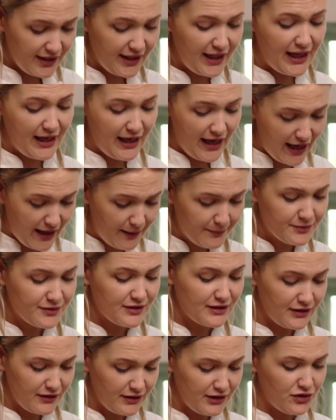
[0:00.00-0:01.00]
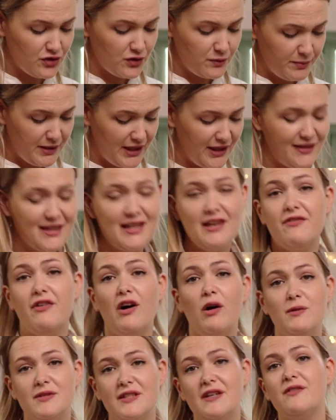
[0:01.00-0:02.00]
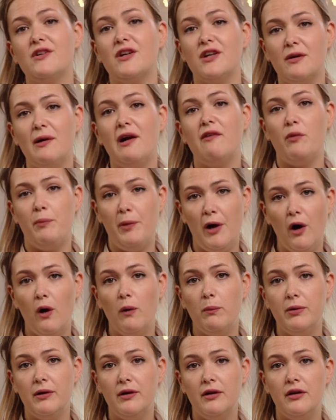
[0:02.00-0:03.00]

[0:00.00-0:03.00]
It absolutely should be. I think if I was ever going to have a pub,